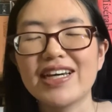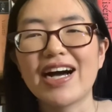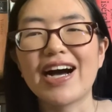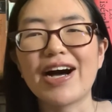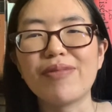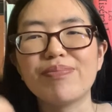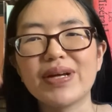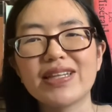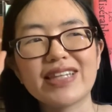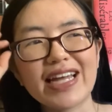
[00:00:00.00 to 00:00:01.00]

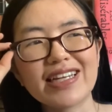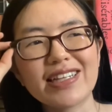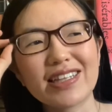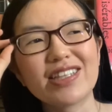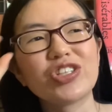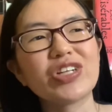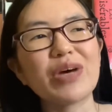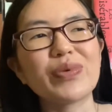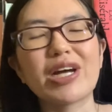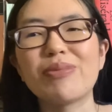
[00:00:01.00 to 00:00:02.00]
But then Jeannette
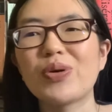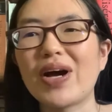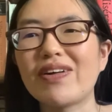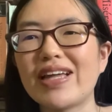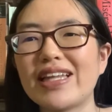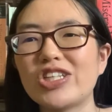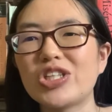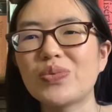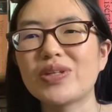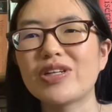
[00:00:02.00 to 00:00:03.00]
would come around, and then
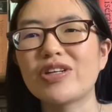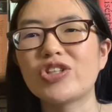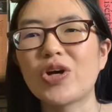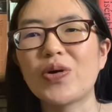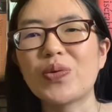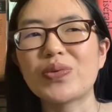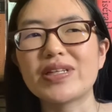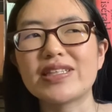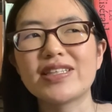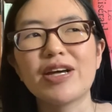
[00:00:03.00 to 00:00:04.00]
she would show
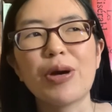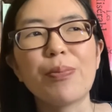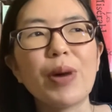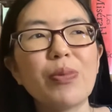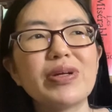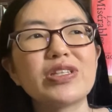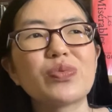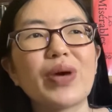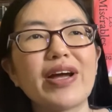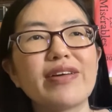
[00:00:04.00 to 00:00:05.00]
these moments
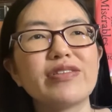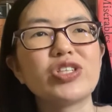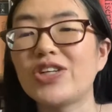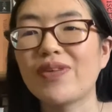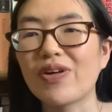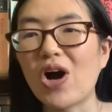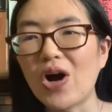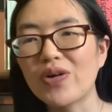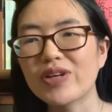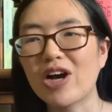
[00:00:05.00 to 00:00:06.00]
where she felt
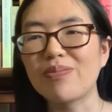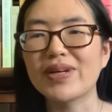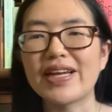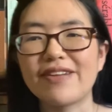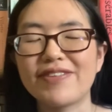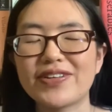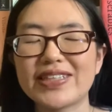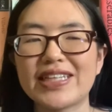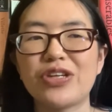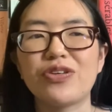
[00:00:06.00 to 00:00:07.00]
all the complicated
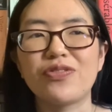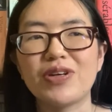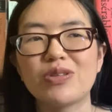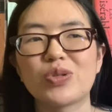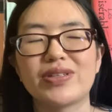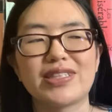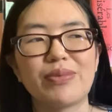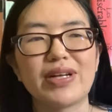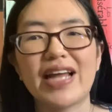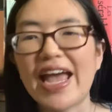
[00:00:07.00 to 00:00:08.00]
feelings that you could feel towards
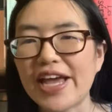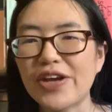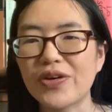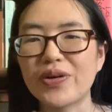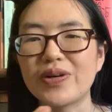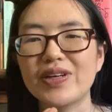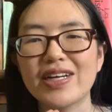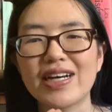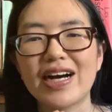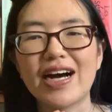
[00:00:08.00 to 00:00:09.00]
someone: anger,
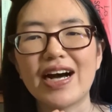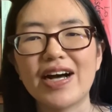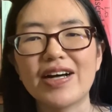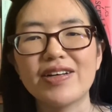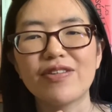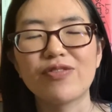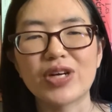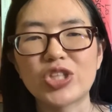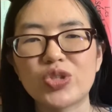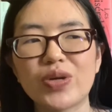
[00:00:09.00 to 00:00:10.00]

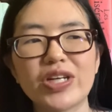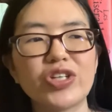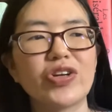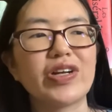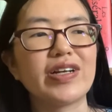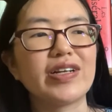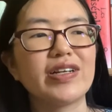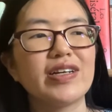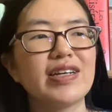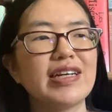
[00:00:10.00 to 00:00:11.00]
frustration,
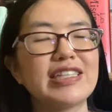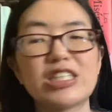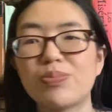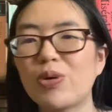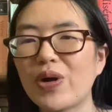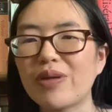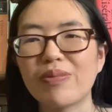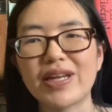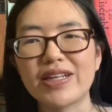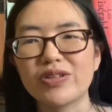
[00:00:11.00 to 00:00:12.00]

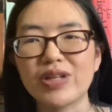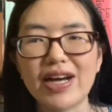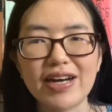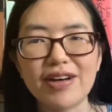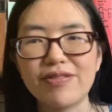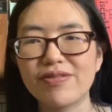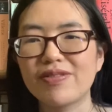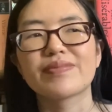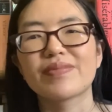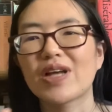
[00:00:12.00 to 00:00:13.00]
disappointment, love,
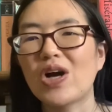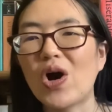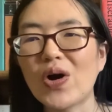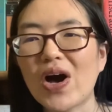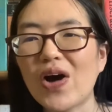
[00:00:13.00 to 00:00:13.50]
all